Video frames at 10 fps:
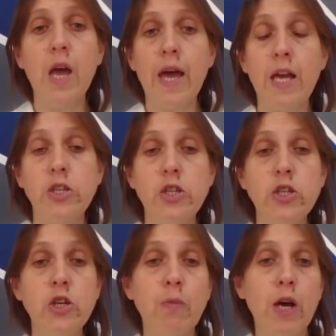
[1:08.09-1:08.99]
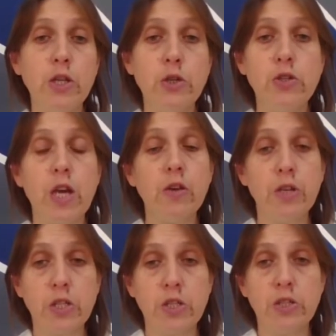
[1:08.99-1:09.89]
A teacher might use a
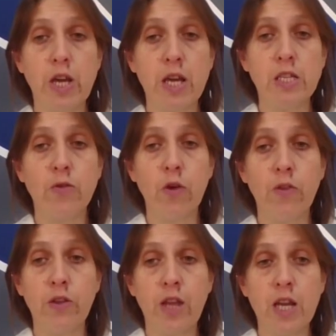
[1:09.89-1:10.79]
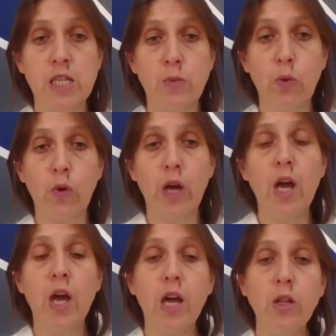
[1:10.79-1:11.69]
written text from the textbook,
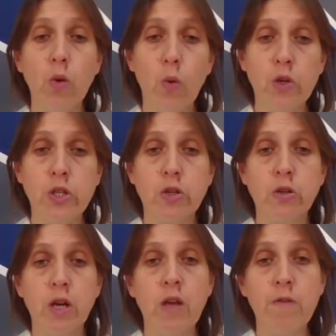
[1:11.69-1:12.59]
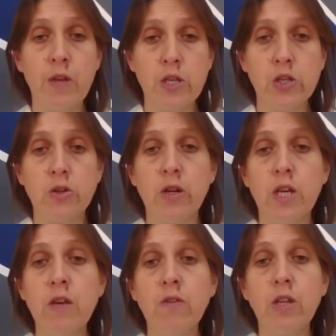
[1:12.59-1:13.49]
an audio, a video,
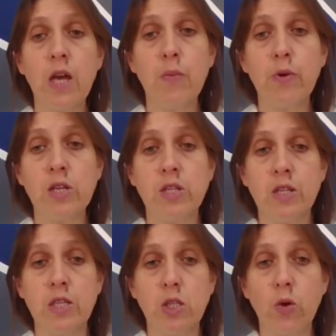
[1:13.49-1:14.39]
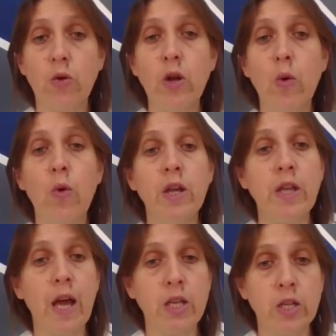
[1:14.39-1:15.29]
even a personal story or an
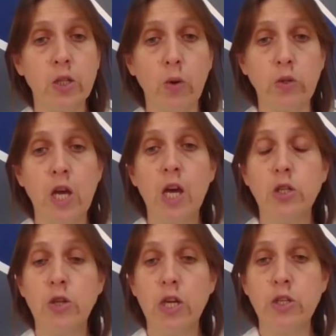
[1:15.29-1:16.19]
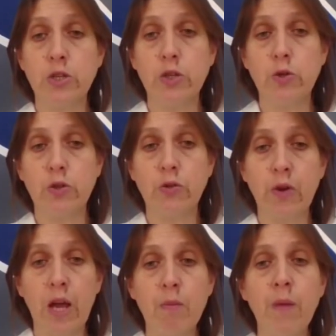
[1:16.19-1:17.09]
anecdote to introduce
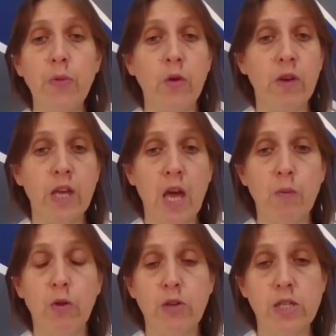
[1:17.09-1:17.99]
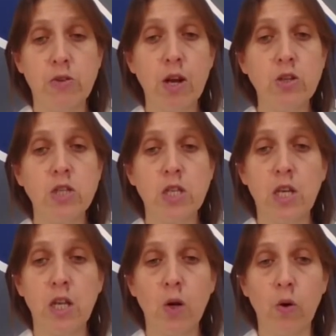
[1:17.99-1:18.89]
grammar or vocabulary structures
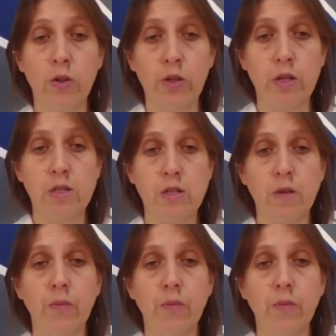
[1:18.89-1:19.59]
in a context.